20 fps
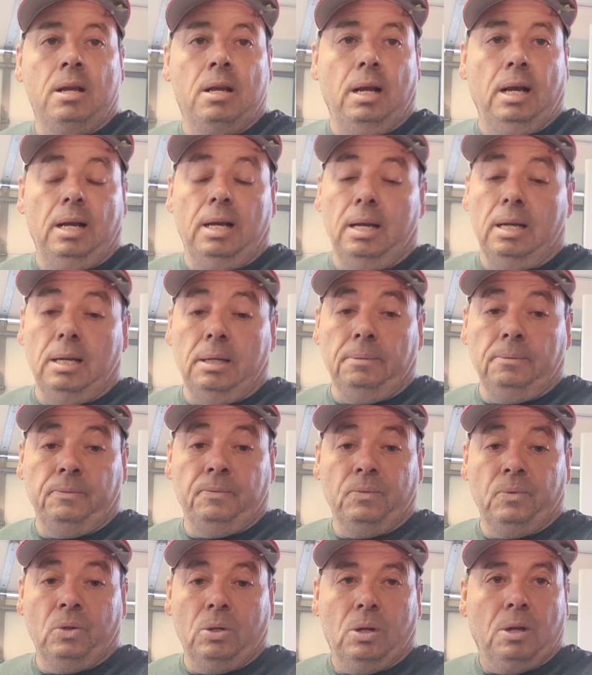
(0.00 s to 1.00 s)

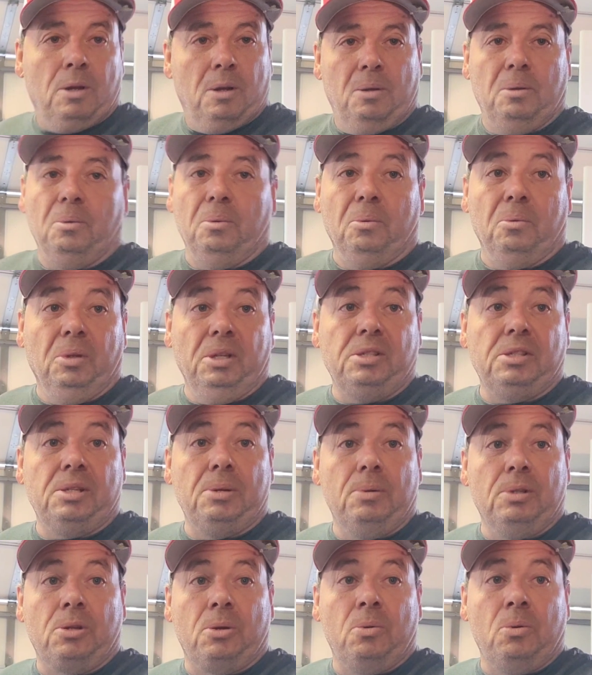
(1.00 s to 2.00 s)
Let's see
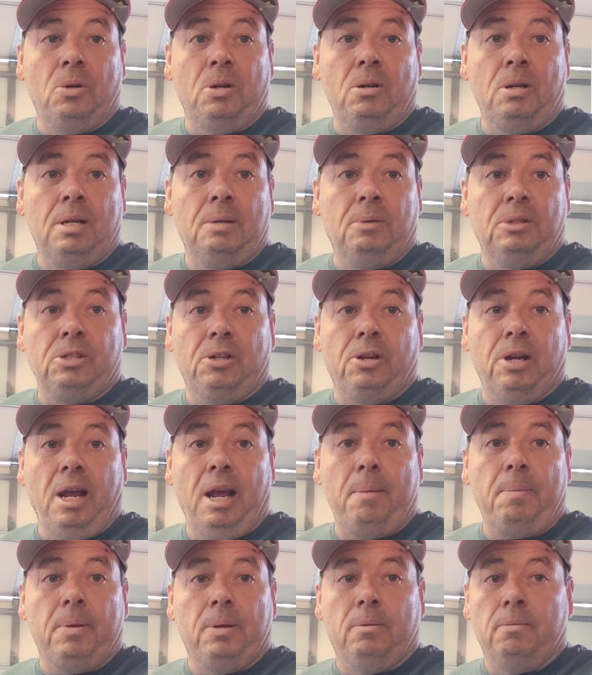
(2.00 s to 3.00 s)
what's going on and what's going to
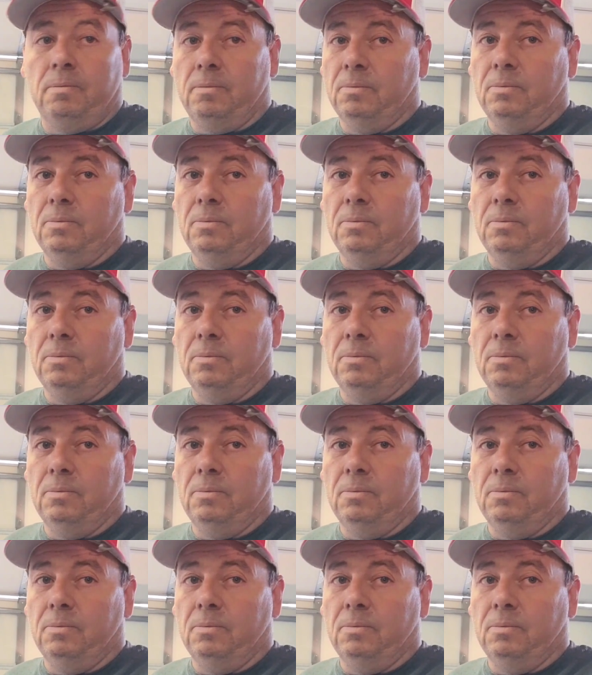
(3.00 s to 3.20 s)
happen.